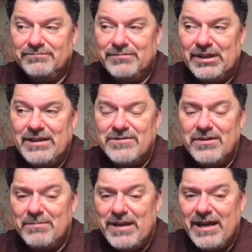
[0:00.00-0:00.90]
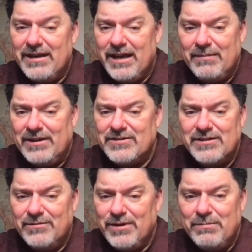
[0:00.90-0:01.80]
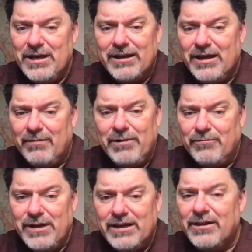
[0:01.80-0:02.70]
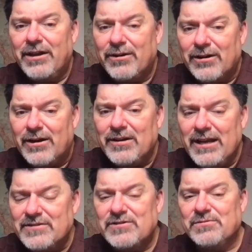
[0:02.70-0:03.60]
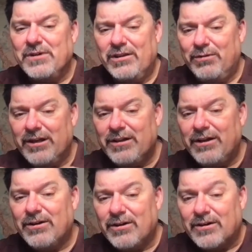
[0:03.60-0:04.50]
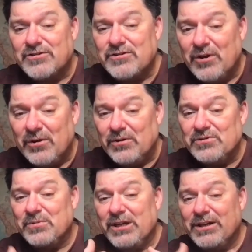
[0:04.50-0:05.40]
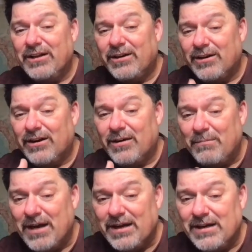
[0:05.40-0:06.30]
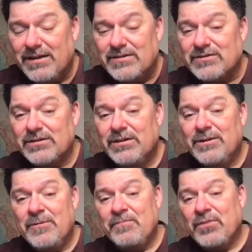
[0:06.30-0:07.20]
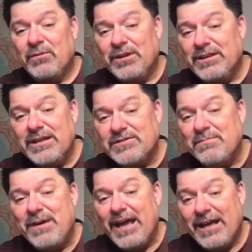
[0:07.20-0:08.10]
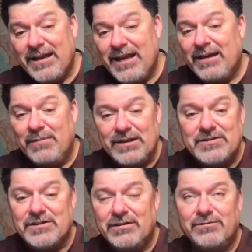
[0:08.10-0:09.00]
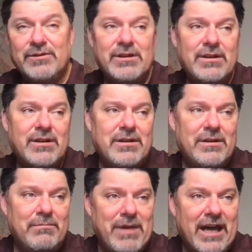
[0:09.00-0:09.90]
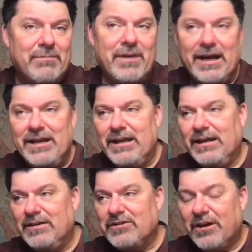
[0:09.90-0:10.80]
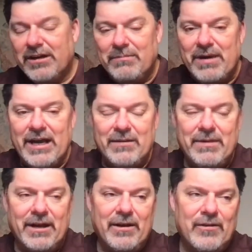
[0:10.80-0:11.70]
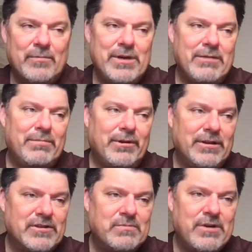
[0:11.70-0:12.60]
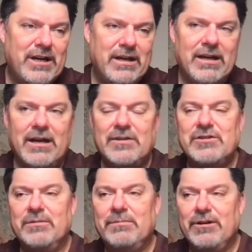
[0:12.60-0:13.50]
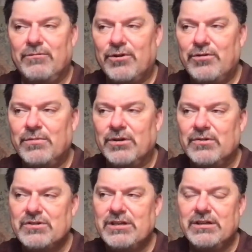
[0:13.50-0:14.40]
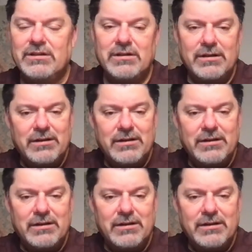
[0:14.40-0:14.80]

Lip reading: But these are the bad habits that we pick up and we clutter our nests with. We clutter our souls. We clutter our minds with these bad habits of backbiting and talking bad about other people and spreading gossip and rumors and